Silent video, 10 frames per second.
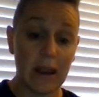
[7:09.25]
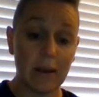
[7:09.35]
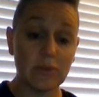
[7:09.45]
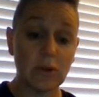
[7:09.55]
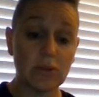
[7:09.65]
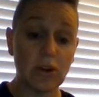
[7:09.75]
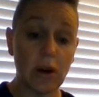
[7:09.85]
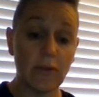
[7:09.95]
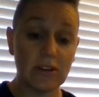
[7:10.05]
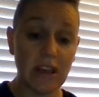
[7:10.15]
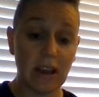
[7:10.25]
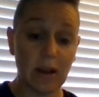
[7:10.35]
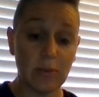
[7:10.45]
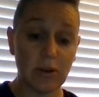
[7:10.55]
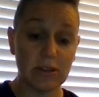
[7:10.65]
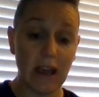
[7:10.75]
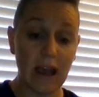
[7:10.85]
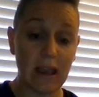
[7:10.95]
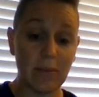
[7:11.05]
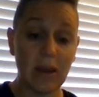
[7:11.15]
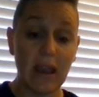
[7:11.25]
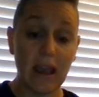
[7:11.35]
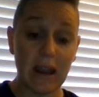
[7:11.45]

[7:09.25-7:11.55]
And I'm so sorry for taking up your time.